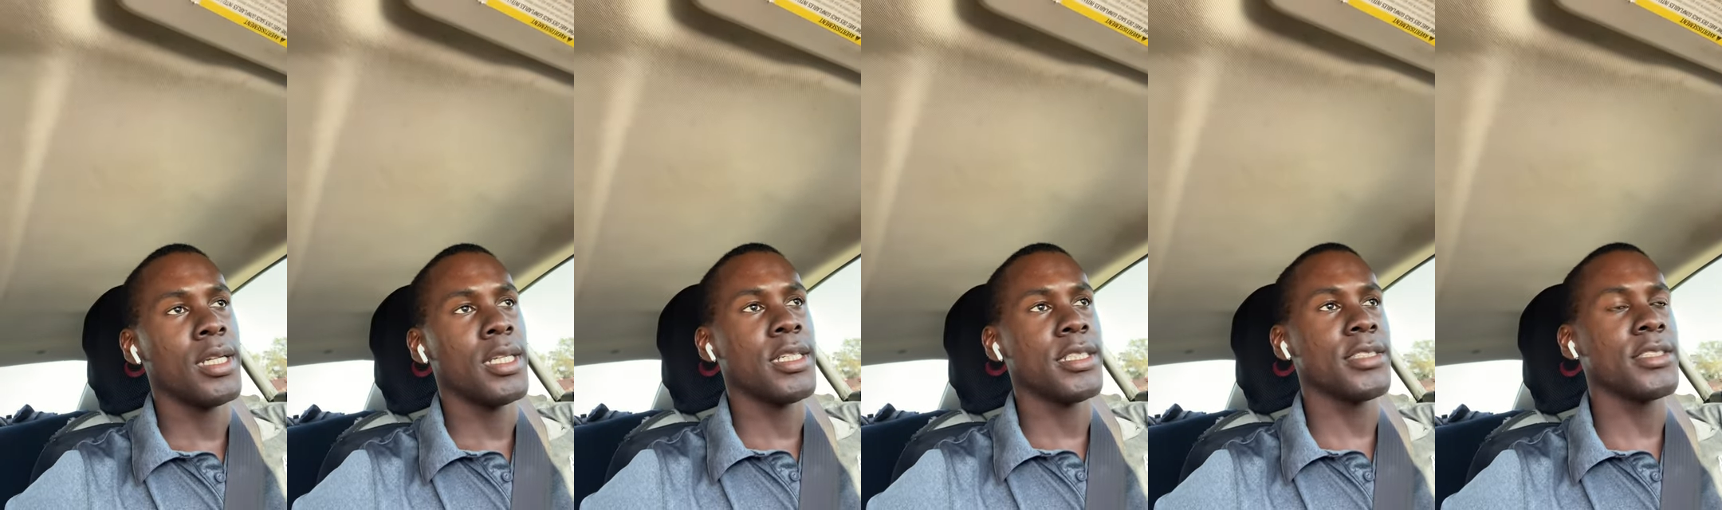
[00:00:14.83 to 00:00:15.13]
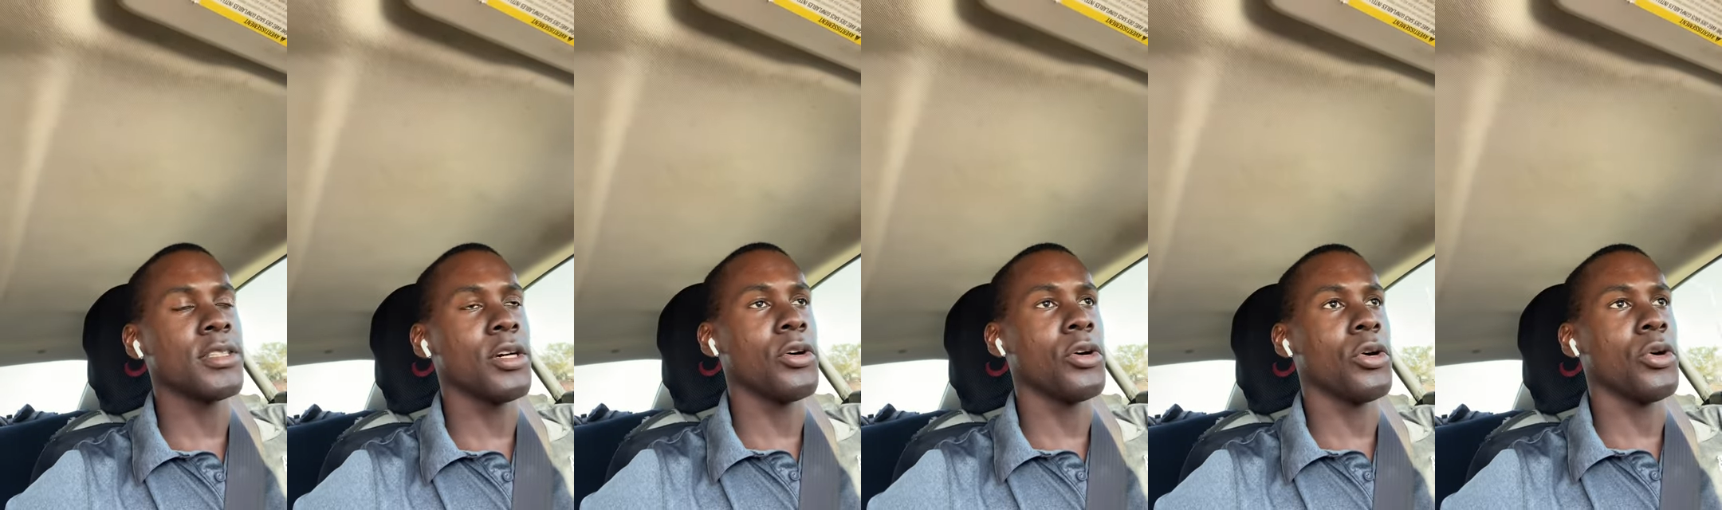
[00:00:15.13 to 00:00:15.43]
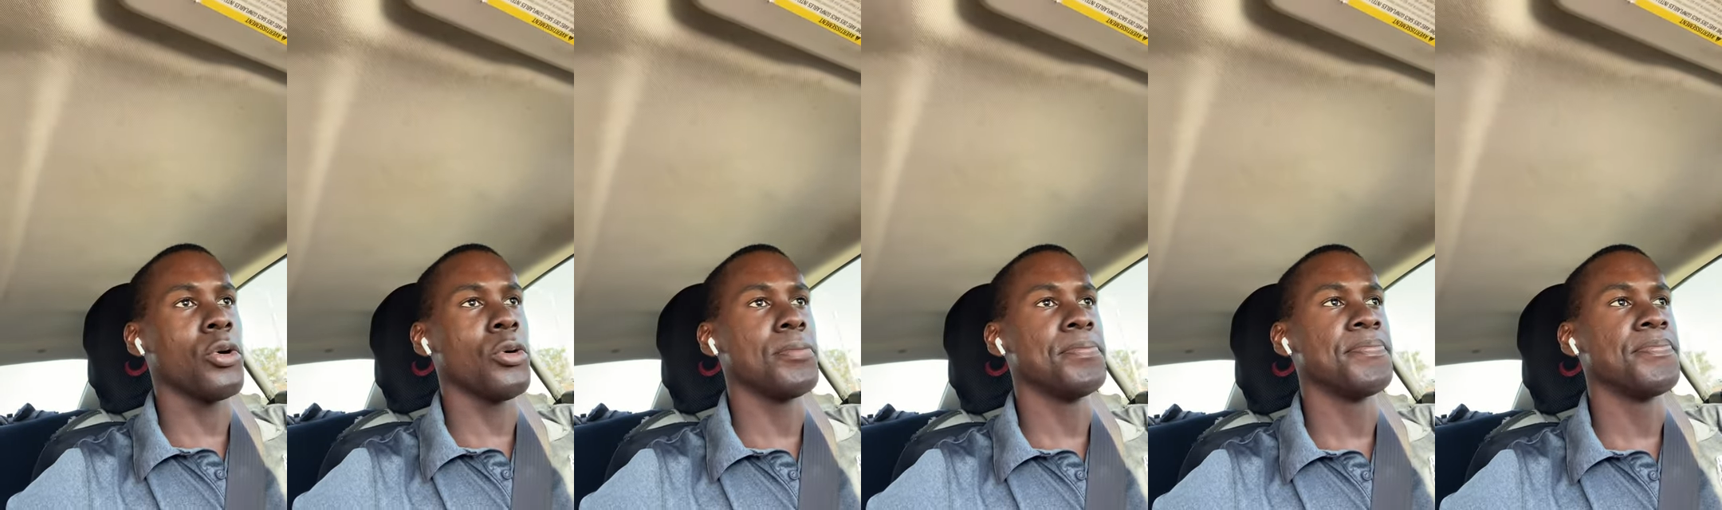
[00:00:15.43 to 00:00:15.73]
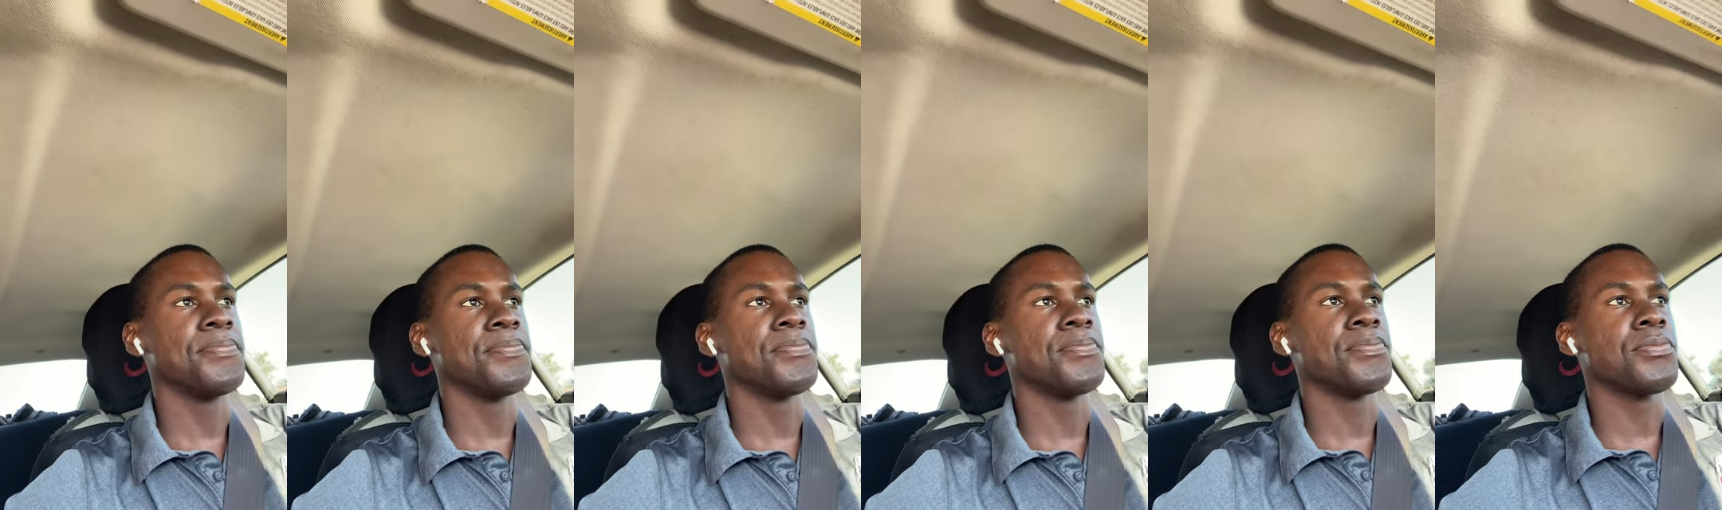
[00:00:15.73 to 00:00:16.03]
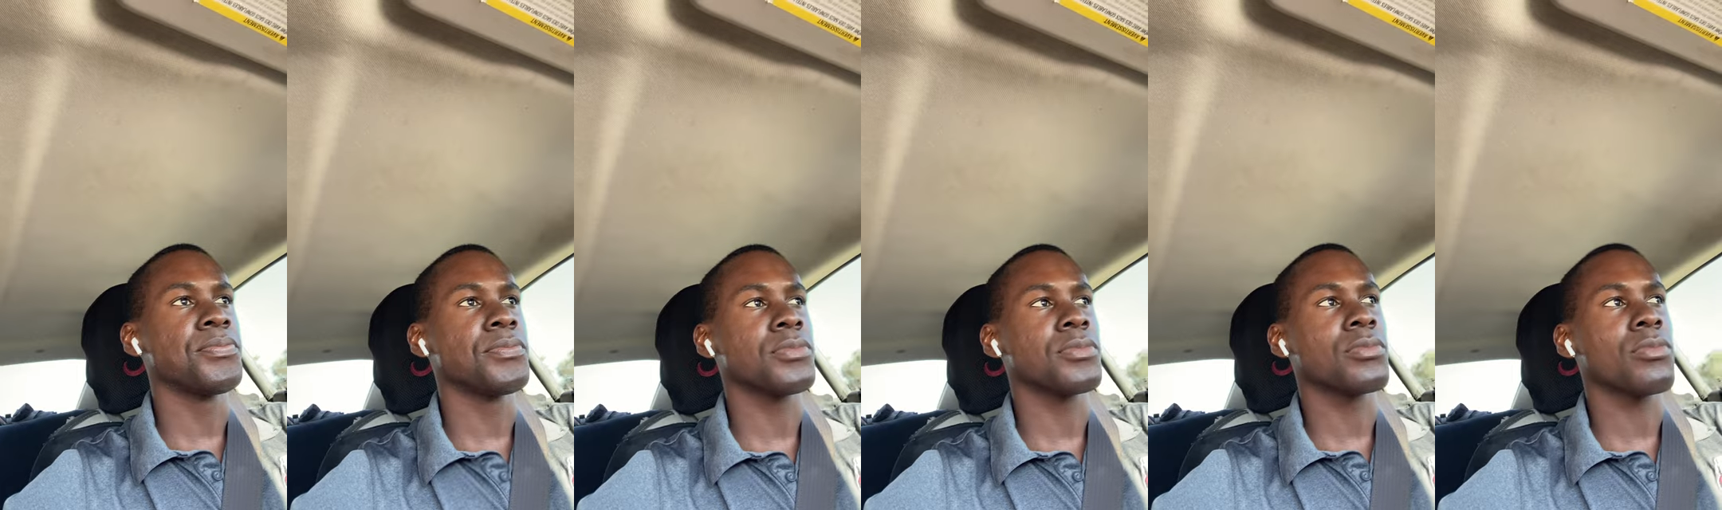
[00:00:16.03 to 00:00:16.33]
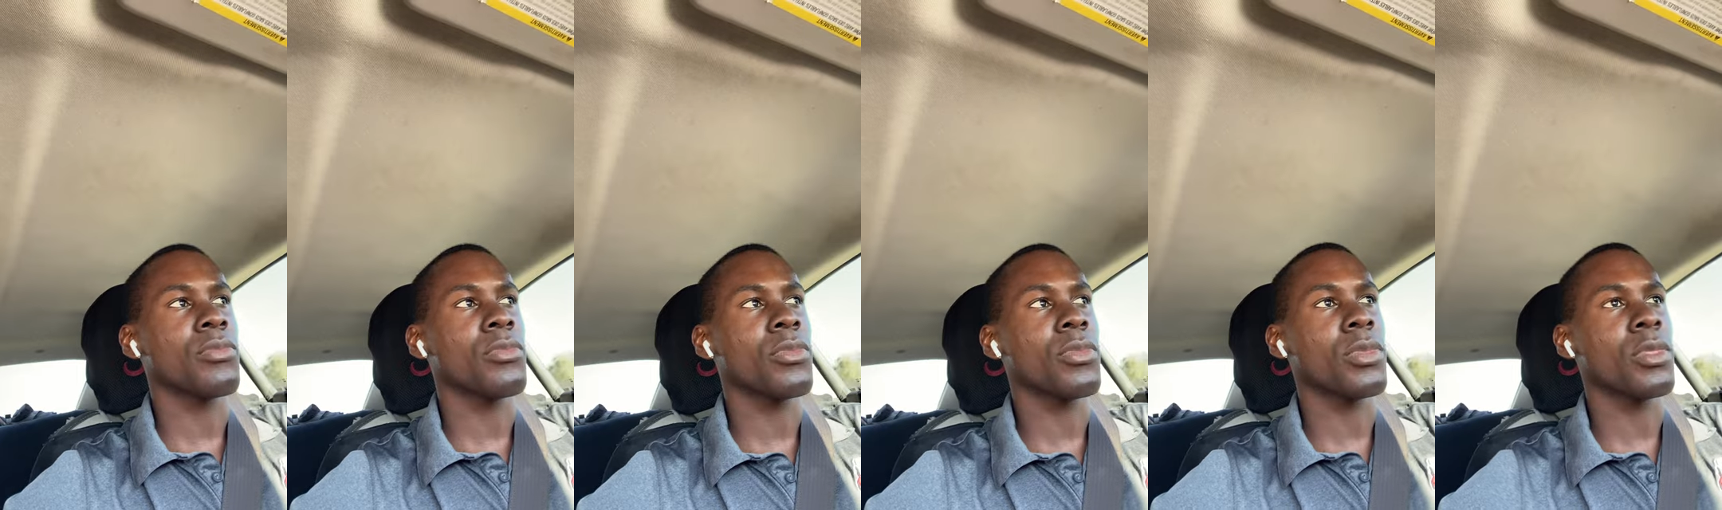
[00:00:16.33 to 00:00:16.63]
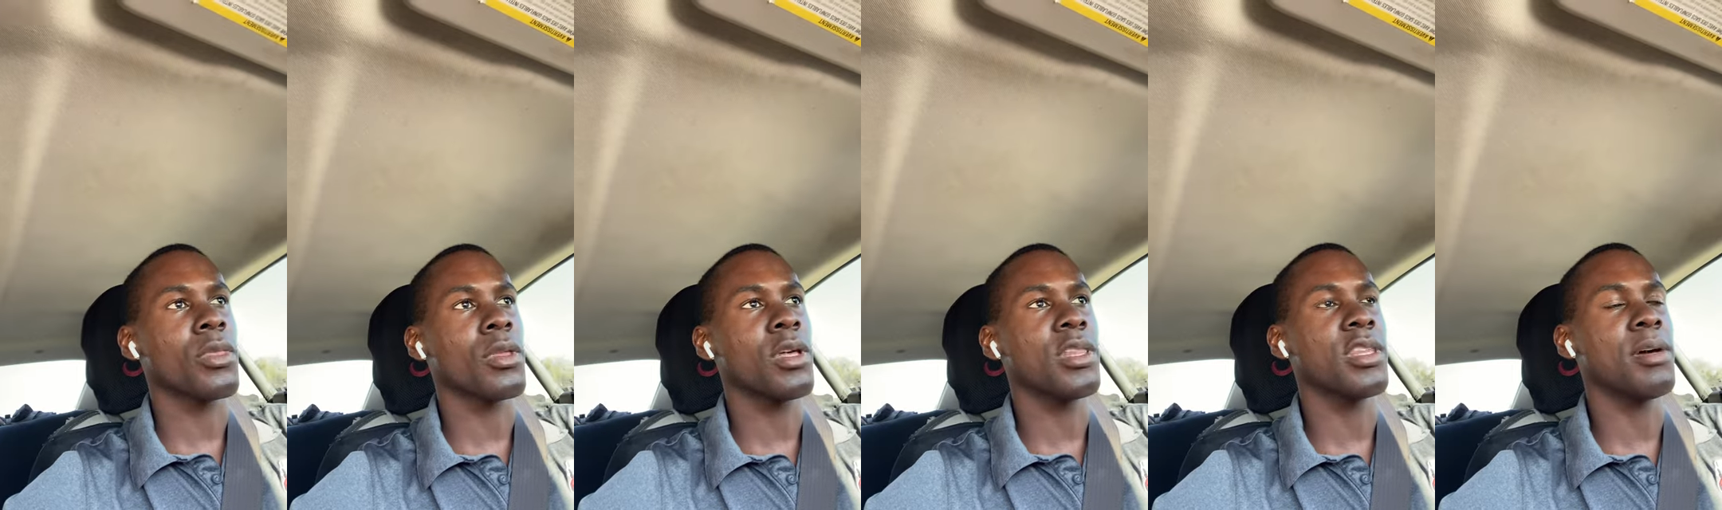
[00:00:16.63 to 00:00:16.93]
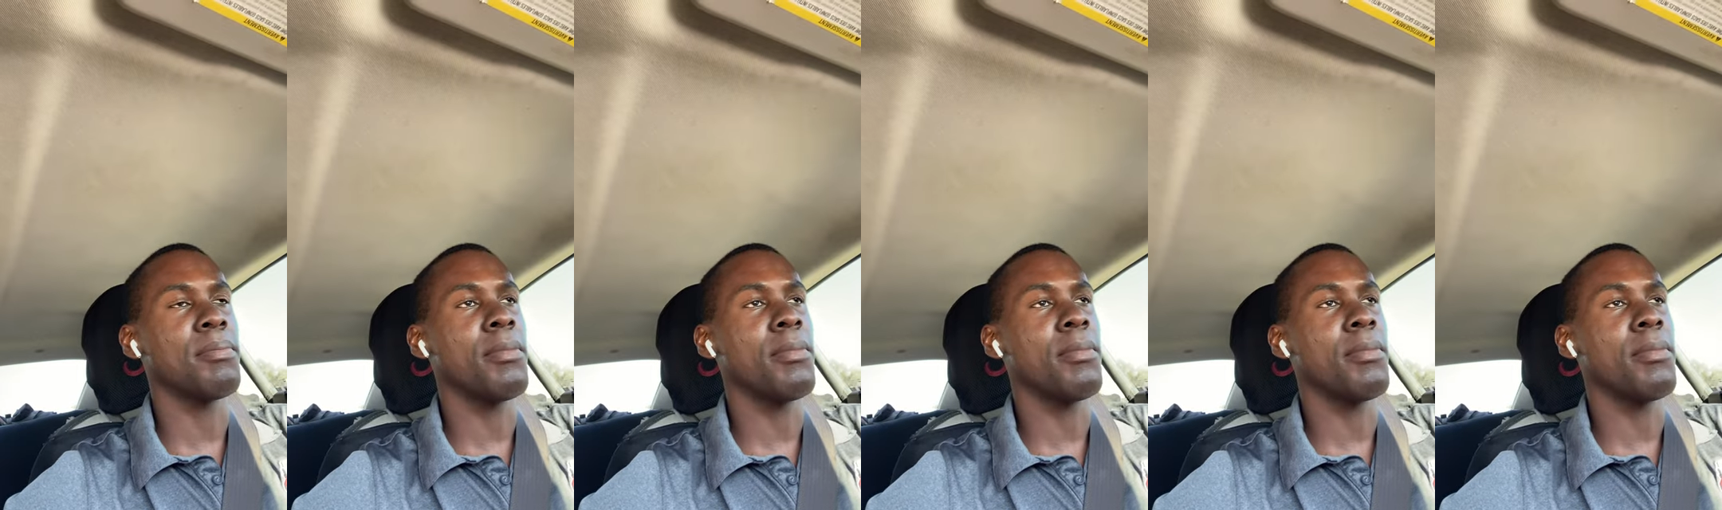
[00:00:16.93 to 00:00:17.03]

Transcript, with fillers: So the